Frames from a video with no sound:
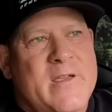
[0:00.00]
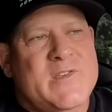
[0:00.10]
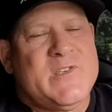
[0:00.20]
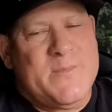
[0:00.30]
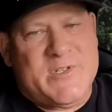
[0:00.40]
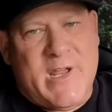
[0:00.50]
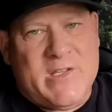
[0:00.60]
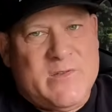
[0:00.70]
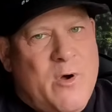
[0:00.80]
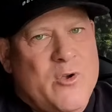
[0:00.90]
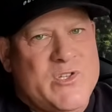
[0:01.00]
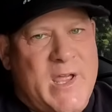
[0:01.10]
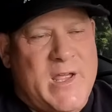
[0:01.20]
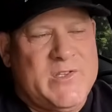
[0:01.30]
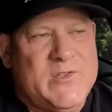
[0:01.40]
some states, most
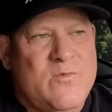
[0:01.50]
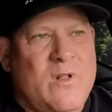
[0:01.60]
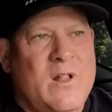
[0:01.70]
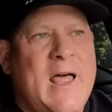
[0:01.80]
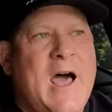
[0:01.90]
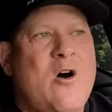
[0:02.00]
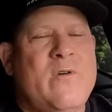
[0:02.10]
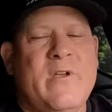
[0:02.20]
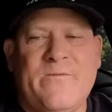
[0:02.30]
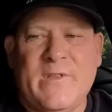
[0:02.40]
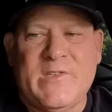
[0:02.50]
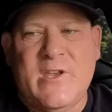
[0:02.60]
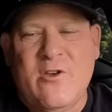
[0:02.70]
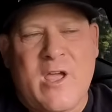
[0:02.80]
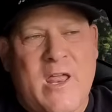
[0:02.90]
states, will allow, if let's
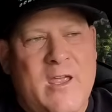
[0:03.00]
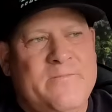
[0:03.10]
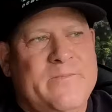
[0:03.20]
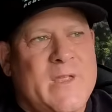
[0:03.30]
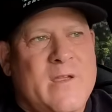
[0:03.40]
say you're getting